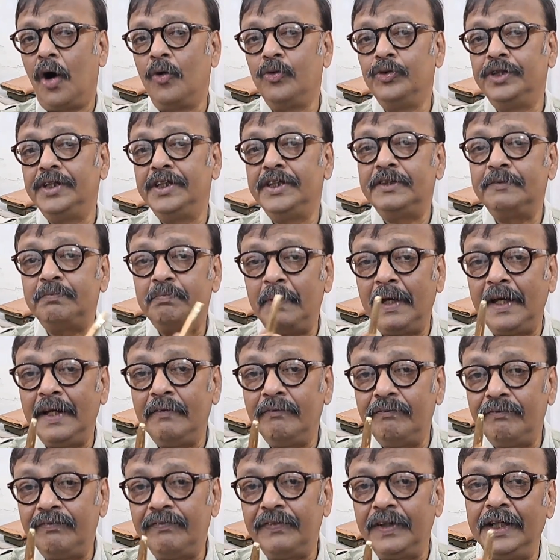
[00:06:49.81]
how this
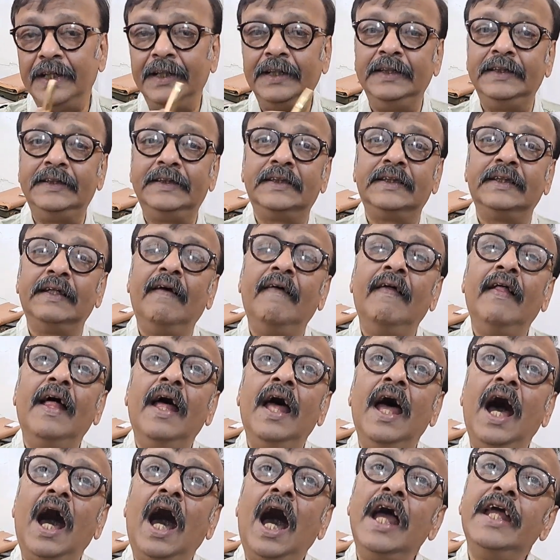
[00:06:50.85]
pen feels.
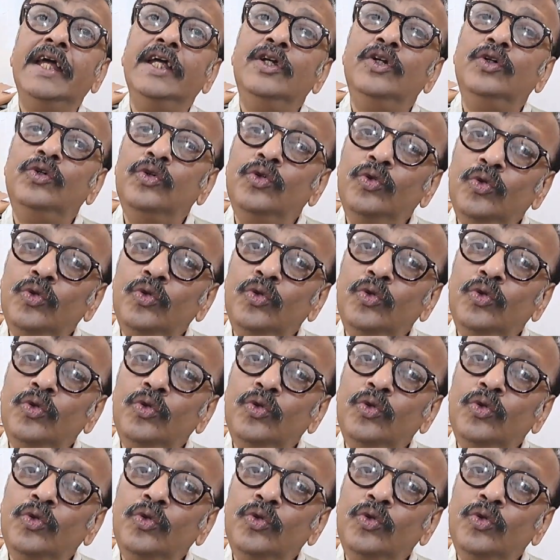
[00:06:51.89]
I